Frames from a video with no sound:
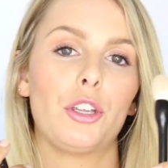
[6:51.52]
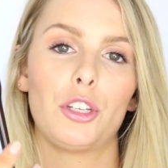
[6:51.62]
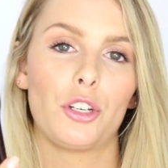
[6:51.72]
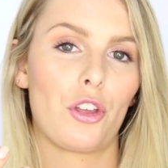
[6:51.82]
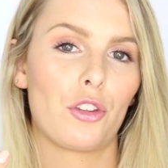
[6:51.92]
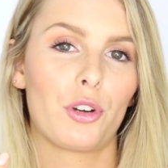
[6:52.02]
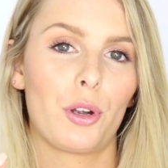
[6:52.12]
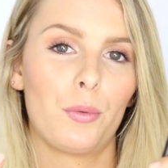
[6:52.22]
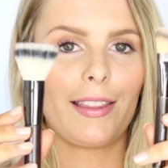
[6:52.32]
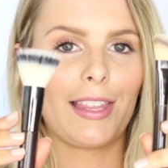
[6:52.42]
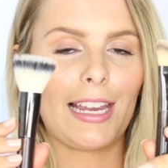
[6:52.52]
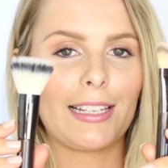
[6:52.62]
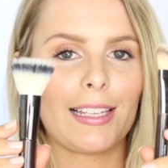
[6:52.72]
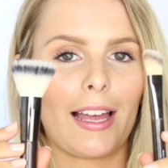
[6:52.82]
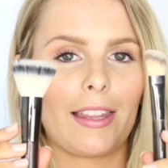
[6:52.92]
you know the drill.
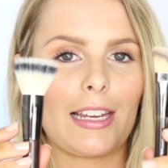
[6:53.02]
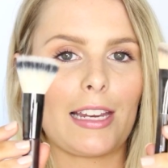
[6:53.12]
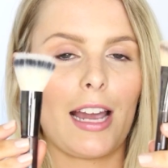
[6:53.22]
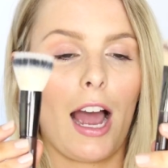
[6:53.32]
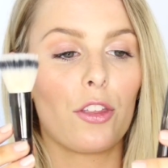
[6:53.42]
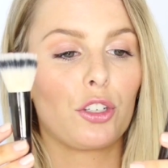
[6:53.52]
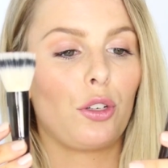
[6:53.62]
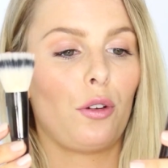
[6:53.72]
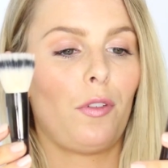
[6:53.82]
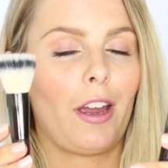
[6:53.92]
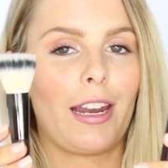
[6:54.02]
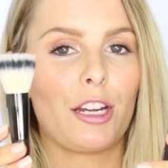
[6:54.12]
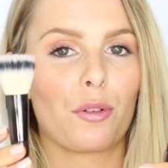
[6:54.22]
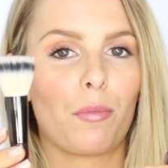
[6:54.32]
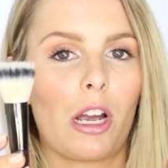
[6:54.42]
These are the other two
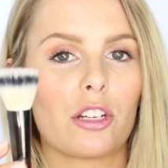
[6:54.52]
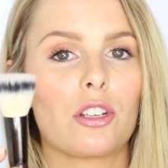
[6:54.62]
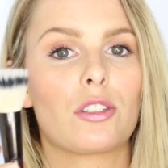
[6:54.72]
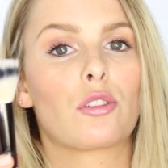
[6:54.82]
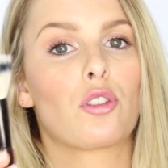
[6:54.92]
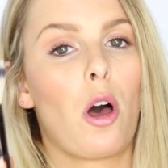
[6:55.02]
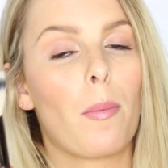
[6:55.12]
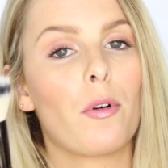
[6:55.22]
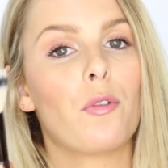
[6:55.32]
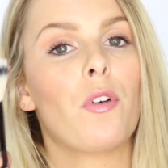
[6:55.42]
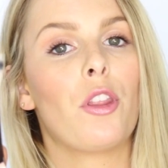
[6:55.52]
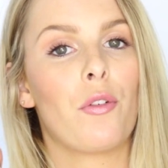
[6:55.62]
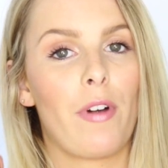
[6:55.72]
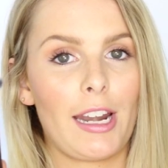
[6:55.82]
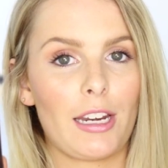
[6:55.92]
foundation brushes on top of
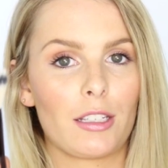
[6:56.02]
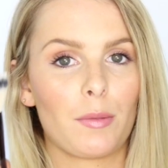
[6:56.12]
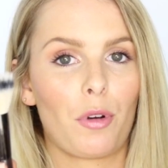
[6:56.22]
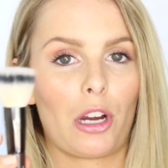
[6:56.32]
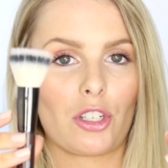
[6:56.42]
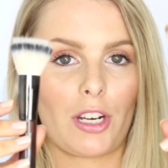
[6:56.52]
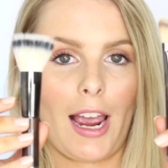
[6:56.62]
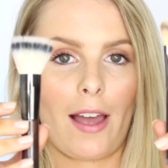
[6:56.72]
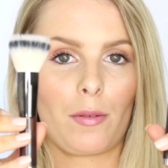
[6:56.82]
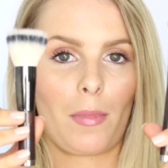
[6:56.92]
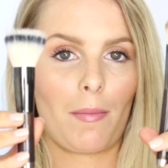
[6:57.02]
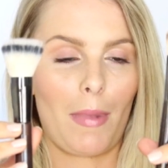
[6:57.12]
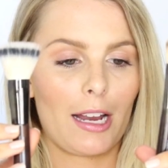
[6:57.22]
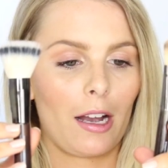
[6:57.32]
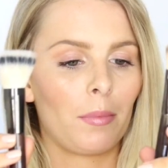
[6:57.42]
the Radiance brush that I have in my
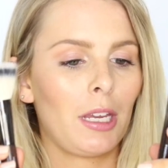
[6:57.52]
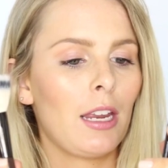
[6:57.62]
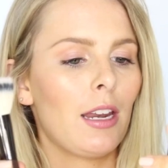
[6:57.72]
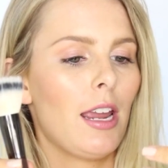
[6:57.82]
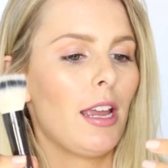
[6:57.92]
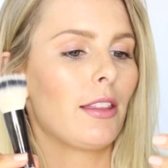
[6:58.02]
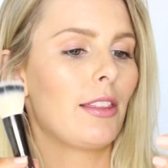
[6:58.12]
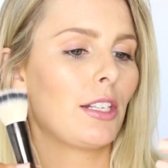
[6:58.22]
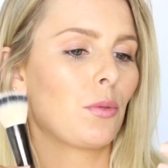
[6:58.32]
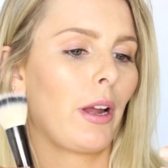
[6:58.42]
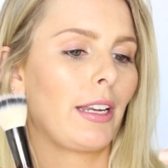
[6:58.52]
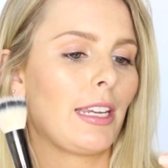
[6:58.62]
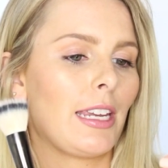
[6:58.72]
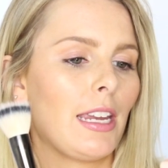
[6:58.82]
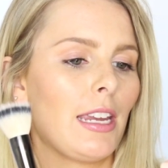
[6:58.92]
makeup kit. This one
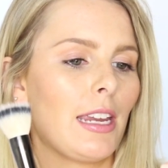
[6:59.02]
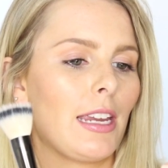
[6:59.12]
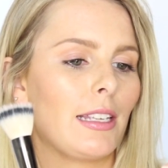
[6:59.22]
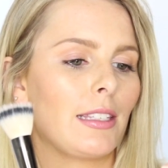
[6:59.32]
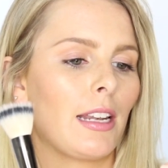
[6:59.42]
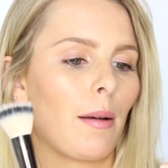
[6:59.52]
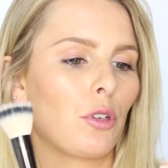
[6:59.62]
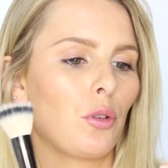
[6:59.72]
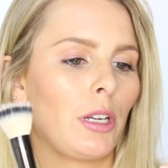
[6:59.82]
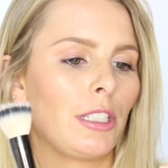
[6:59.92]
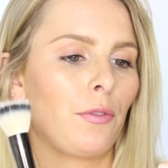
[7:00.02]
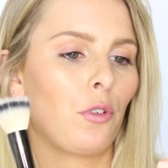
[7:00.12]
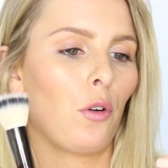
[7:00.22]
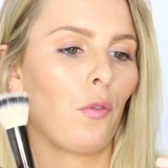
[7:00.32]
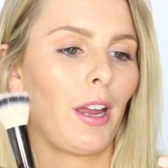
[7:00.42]
here is the number
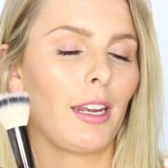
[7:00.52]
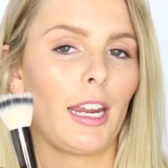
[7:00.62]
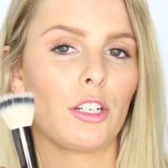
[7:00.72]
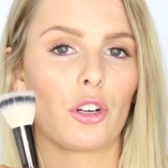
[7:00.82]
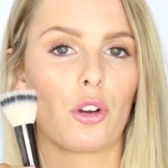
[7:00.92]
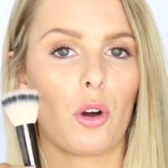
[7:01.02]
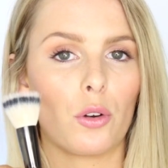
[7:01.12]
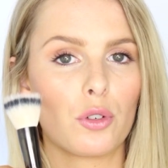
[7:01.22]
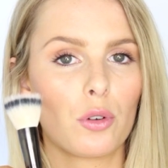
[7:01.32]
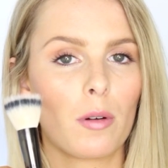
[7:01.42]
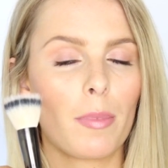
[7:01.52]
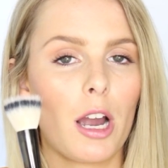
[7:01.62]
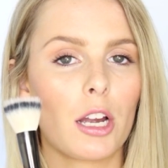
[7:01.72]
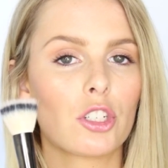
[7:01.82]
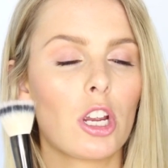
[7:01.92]
24 foundation contour
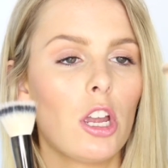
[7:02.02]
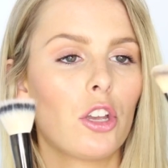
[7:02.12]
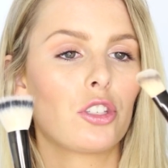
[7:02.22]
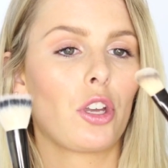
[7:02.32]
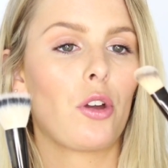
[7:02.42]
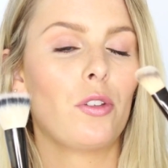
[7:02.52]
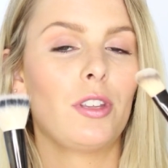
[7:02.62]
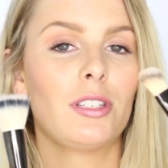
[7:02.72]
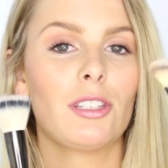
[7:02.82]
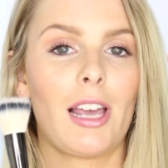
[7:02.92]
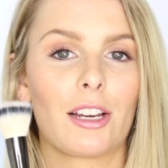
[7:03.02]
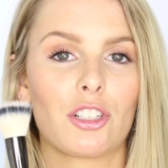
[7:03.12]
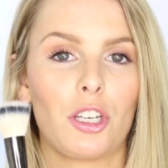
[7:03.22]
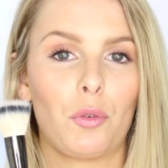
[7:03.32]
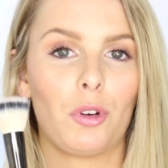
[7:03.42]
brush. So this is
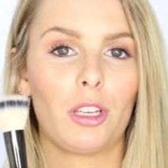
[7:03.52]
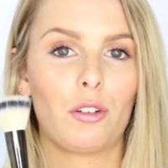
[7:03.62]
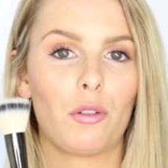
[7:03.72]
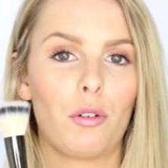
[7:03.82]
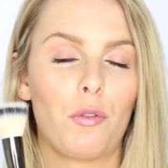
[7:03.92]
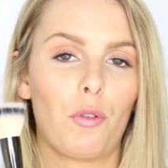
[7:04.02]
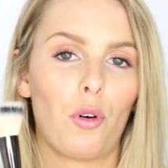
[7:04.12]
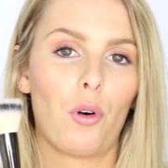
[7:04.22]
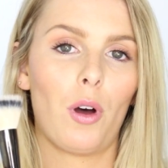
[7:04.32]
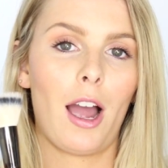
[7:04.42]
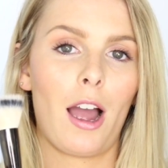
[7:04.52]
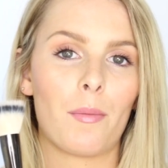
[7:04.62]
actually really good for